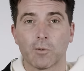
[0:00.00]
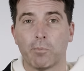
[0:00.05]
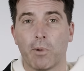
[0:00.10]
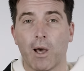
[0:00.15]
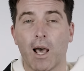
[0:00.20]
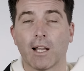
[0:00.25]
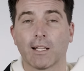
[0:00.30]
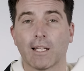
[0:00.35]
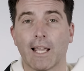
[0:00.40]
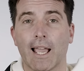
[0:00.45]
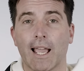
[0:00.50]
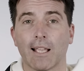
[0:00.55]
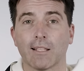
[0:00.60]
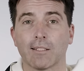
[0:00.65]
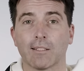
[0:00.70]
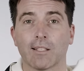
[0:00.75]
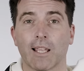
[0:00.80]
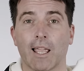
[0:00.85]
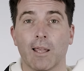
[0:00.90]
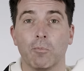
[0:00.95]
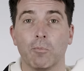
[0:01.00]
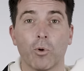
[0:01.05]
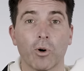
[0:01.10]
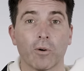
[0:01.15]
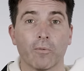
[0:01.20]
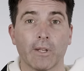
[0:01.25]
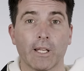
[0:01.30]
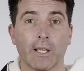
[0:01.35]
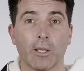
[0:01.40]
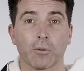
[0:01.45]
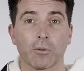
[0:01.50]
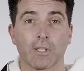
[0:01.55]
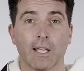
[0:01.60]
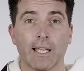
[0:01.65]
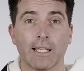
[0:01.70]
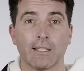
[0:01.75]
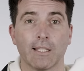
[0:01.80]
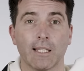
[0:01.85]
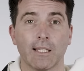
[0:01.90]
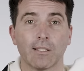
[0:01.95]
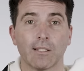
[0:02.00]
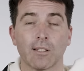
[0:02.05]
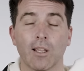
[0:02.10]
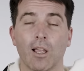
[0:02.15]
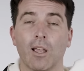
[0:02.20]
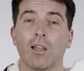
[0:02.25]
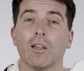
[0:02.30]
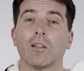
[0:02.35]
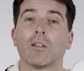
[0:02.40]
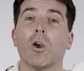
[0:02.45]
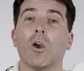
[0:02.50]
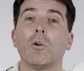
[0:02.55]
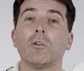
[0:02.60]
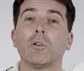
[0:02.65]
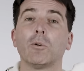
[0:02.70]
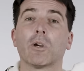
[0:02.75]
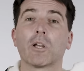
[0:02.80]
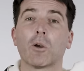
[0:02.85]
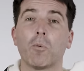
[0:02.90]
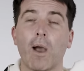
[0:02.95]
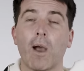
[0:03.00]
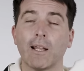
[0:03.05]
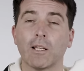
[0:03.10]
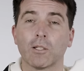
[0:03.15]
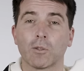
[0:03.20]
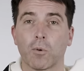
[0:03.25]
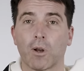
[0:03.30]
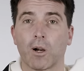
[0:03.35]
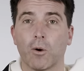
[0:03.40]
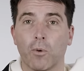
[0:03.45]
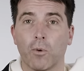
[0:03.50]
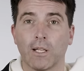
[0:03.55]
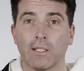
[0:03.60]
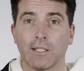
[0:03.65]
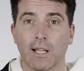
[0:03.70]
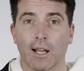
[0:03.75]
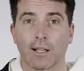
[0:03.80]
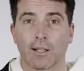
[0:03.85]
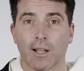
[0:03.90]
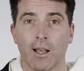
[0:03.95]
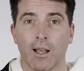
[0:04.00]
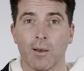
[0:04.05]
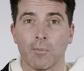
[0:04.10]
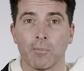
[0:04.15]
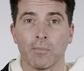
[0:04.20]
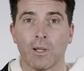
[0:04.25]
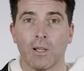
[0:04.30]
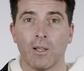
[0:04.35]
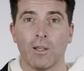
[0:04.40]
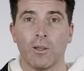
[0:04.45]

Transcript: podcasts, and more videos like this, go to aquinas101.com.